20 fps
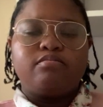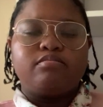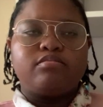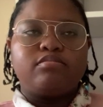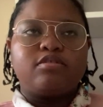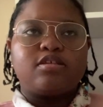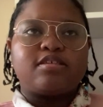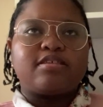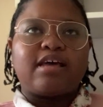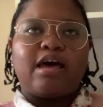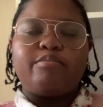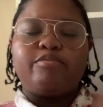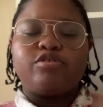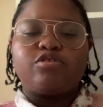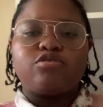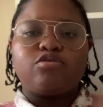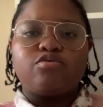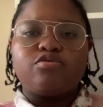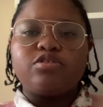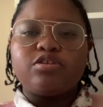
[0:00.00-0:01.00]
the Simon
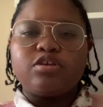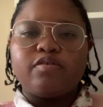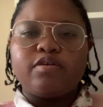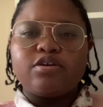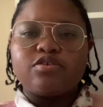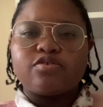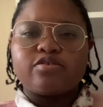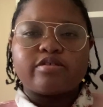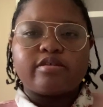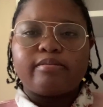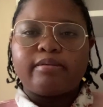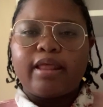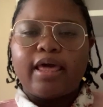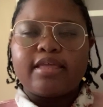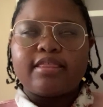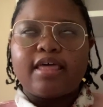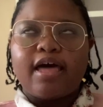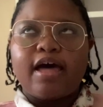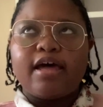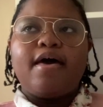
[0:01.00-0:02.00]
Snow series or something like
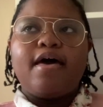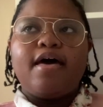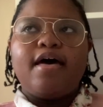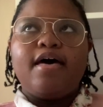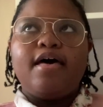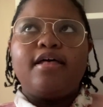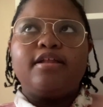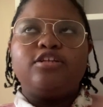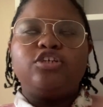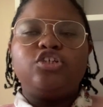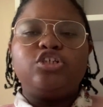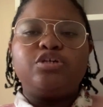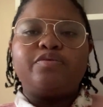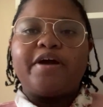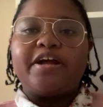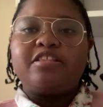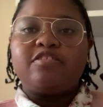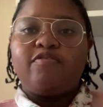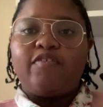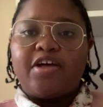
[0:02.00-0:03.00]
that, and she
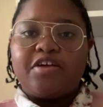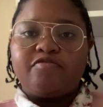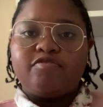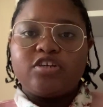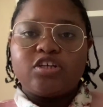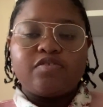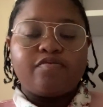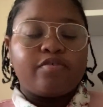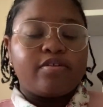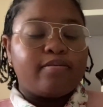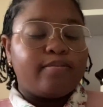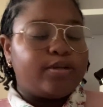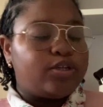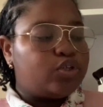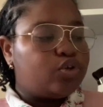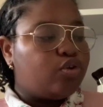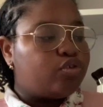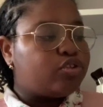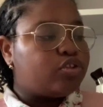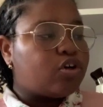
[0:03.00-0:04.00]
writes fan fiction for them. And she
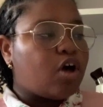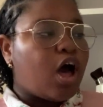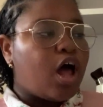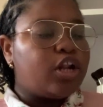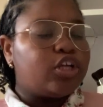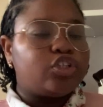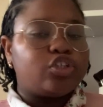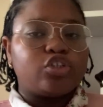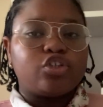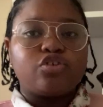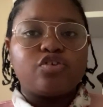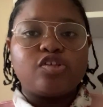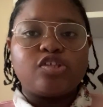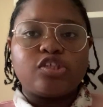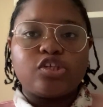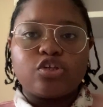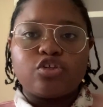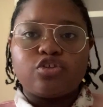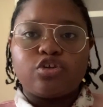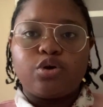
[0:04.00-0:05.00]
goes to college, and her
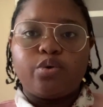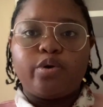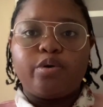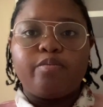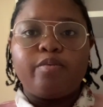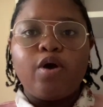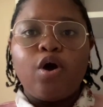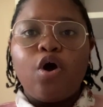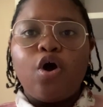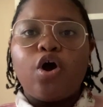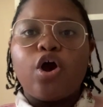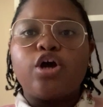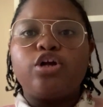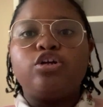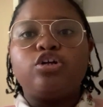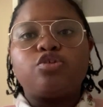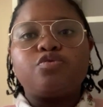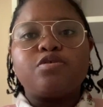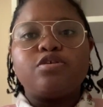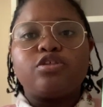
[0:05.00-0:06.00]
and her
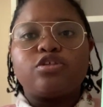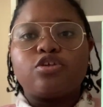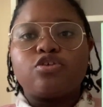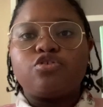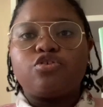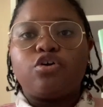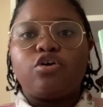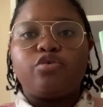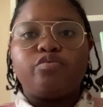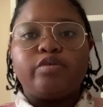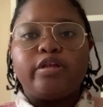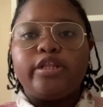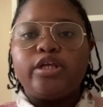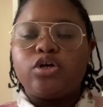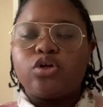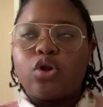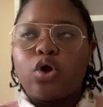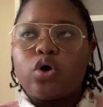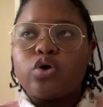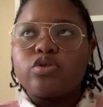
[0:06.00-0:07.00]
twin sister are really
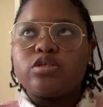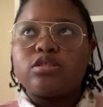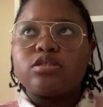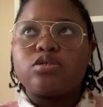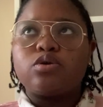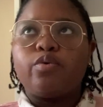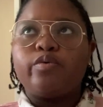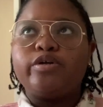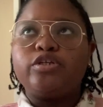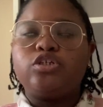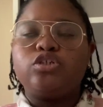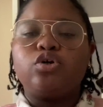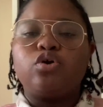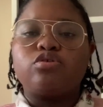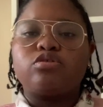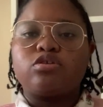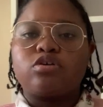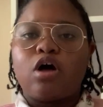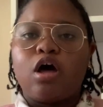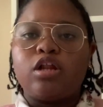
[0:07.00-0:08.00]
close, so when she goes
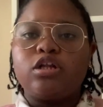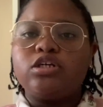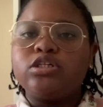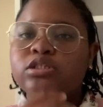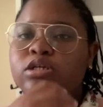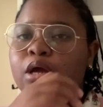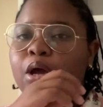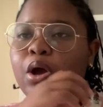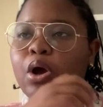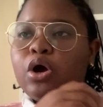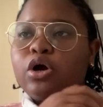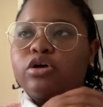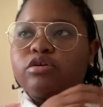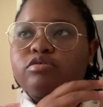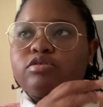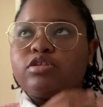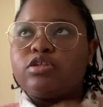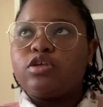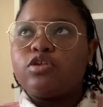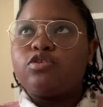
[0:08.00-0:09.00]
to college, her
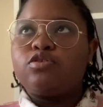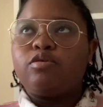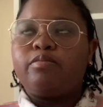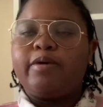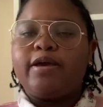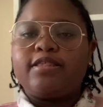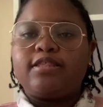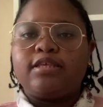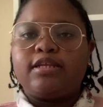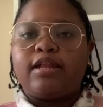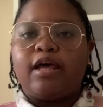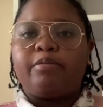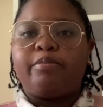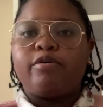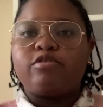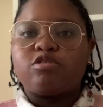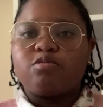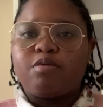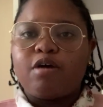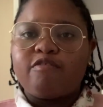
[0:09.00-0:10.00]
sister basically like
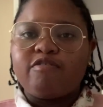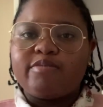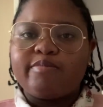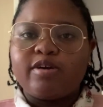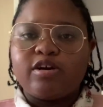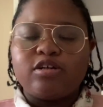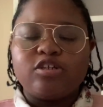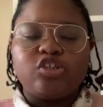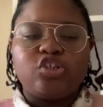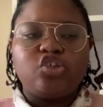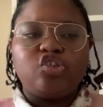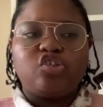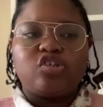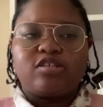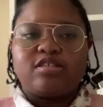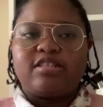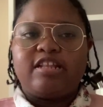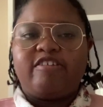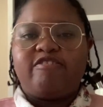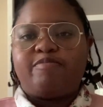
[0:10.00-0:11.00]
pulls apart from her and she's
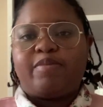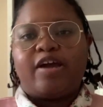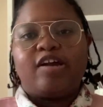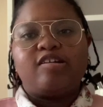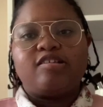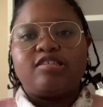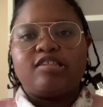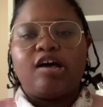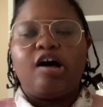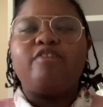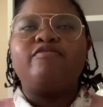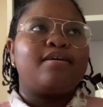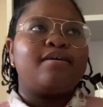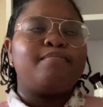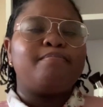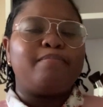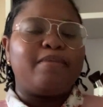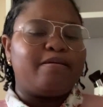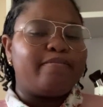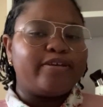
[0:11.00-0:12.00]
just left by herself.
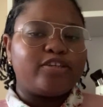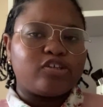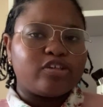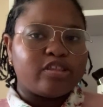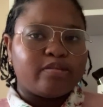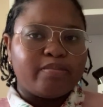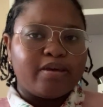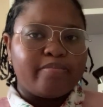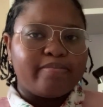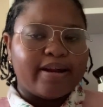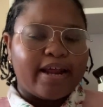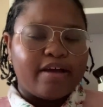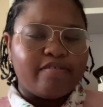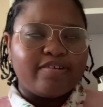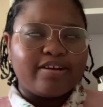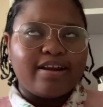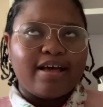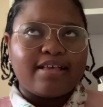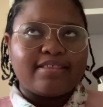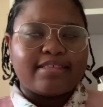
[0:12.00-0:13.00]
Maybe it's just me, but I
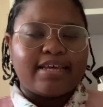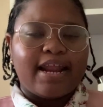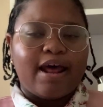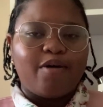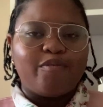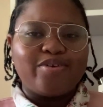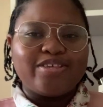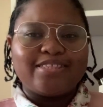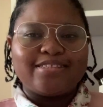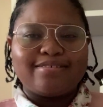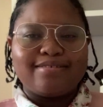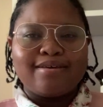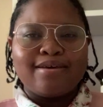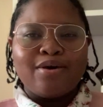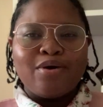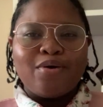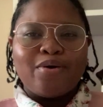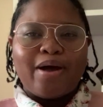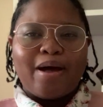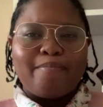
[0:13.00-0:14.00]
realized that
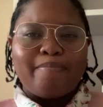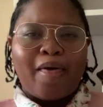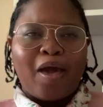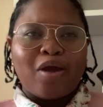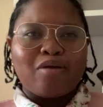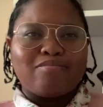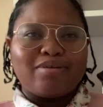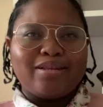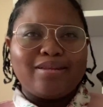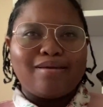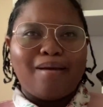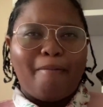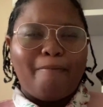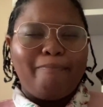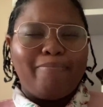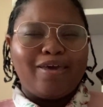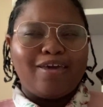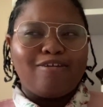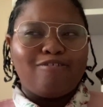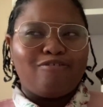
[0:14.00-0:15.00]
I'm not really a
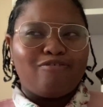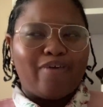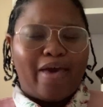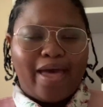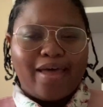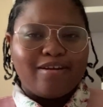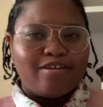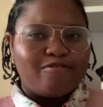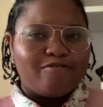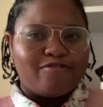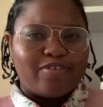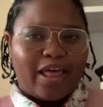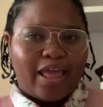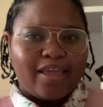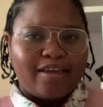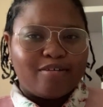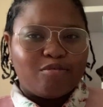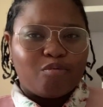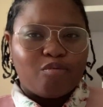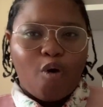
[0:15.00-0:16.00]
big fan of
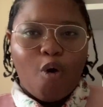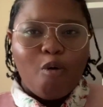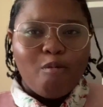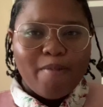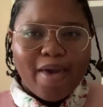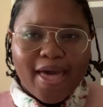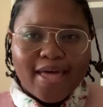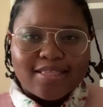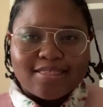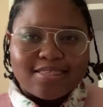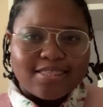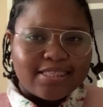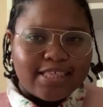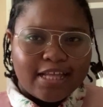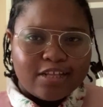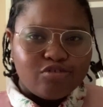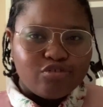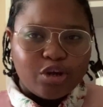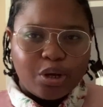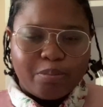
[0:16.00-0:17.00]
like romance
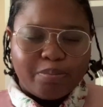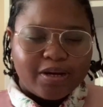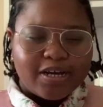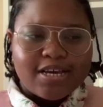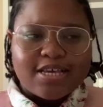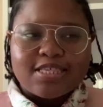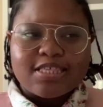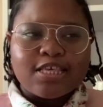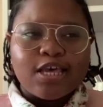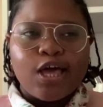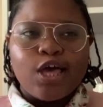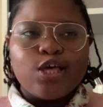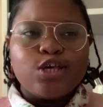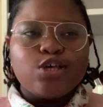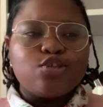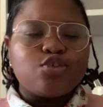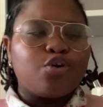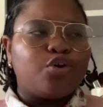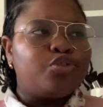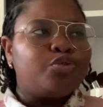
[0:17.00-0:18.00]
centric books.
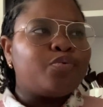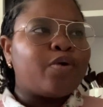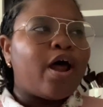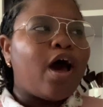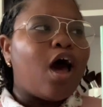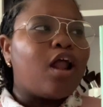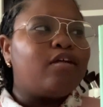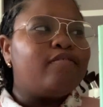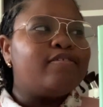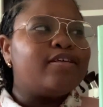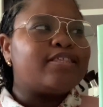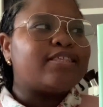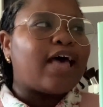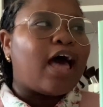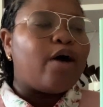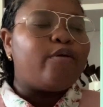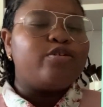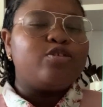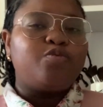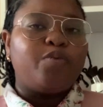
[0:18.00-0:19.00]
So throughout all of this,
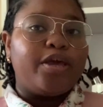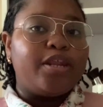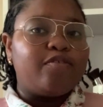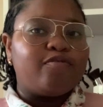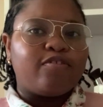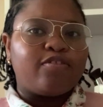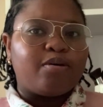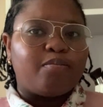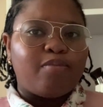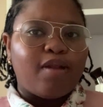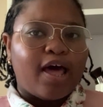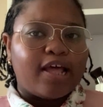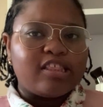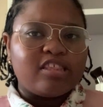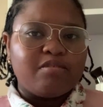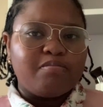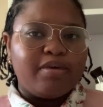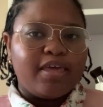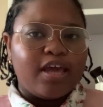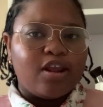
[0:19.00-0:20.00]
I was waiting for the plot
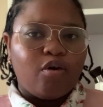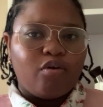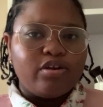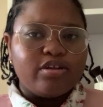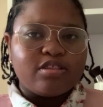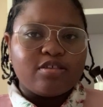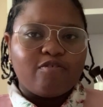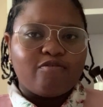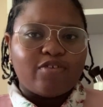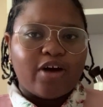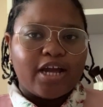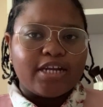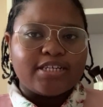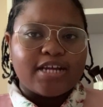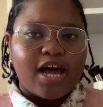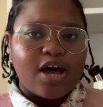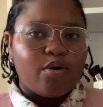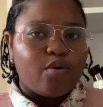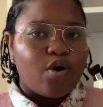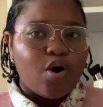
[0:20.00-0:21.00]
to begin, only to find
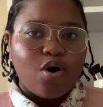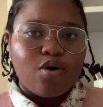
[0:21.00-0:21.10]
out,